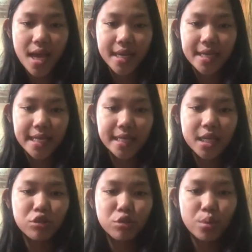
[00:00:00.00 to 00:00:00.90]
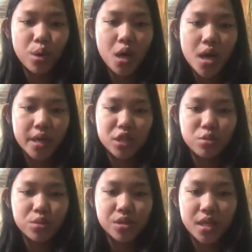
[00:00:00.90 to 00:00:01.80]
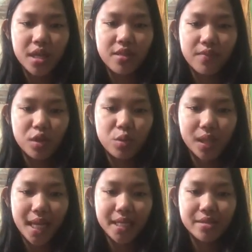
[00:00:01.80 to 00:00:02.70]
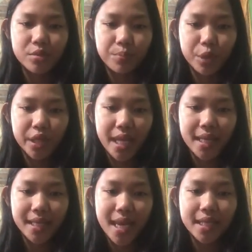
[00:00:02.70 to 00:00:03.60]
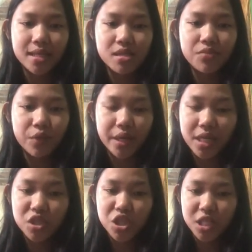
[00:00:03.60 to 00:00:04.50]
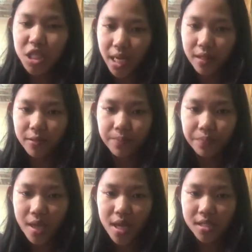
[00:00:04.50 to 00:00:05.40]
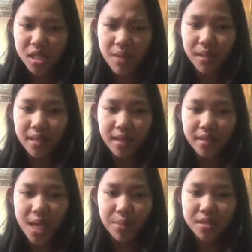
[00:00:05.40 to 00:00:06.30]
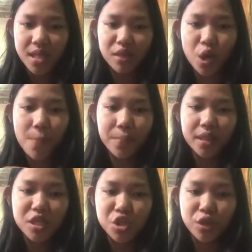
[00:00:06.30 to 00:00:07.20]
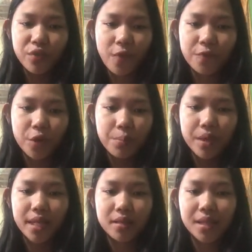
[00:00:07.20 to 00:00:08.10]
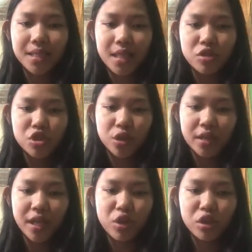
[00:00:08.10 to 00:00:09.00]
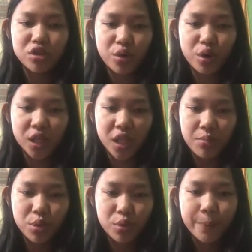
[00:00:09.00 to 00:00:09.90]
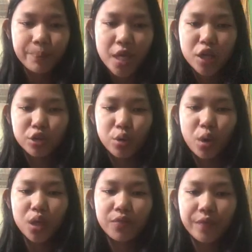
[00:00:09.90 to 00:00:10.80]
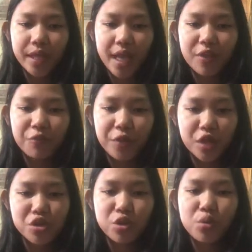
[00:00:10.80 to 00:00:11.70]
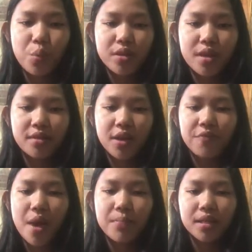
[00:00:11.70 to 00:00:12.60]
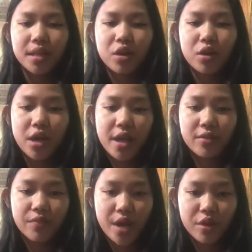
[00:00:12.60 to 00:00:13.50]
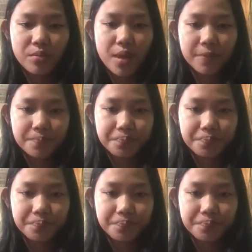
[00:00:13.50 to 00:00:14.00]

leading to reduced individualized support and guidance for each child. Sibling dynamics and competition for parental attention can also contribute to conflict and friction within the family environment.